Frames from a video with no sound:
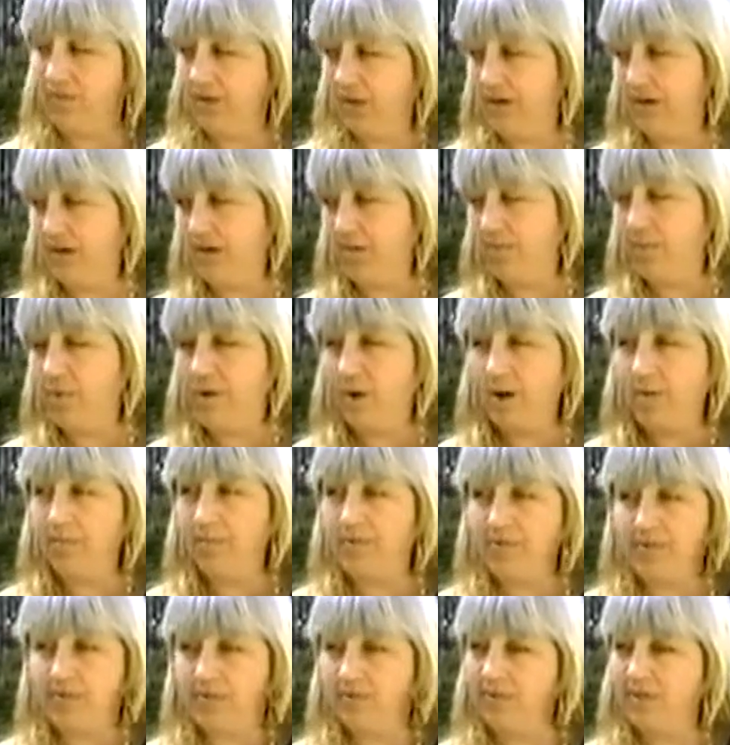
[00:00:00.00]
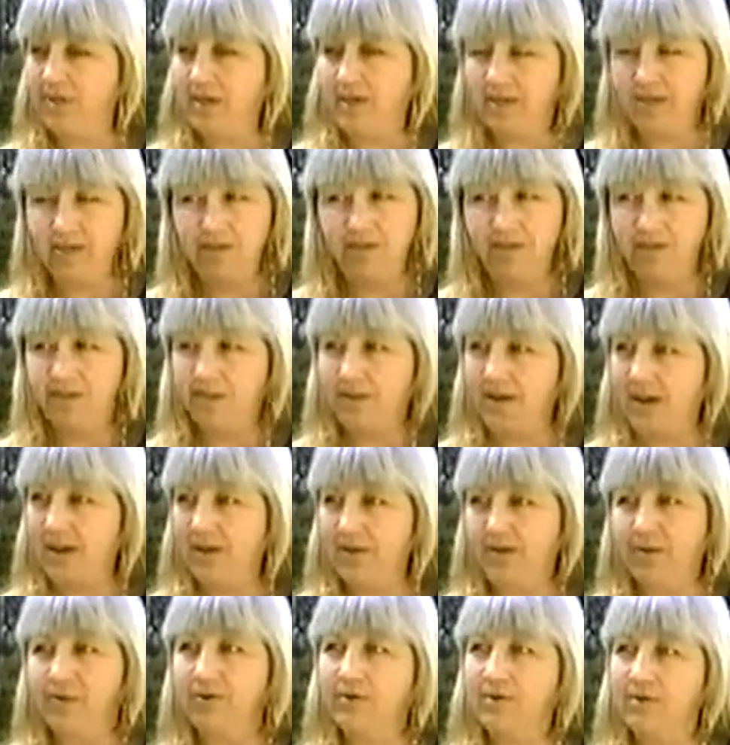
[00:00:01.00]
had any problems, go take it to
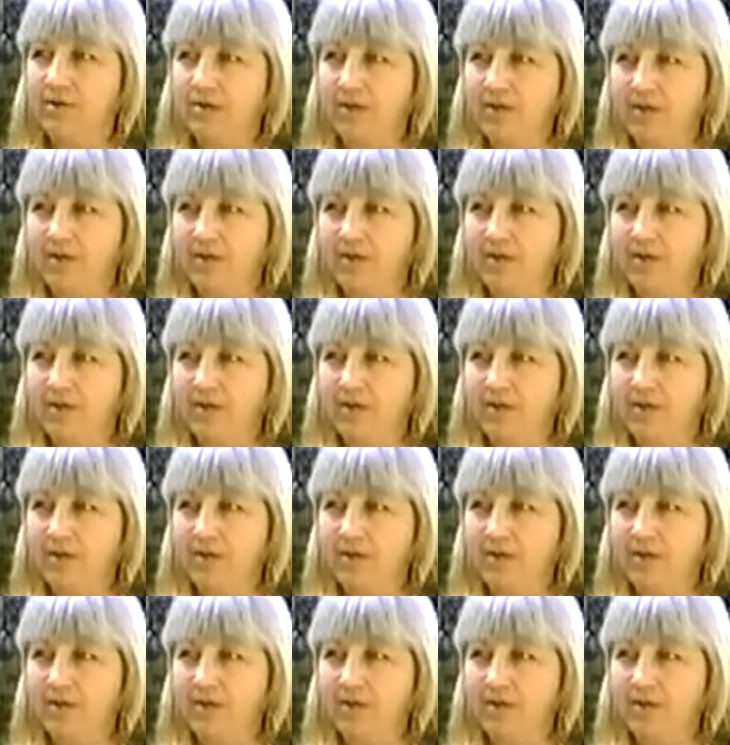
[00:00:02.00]
that girl.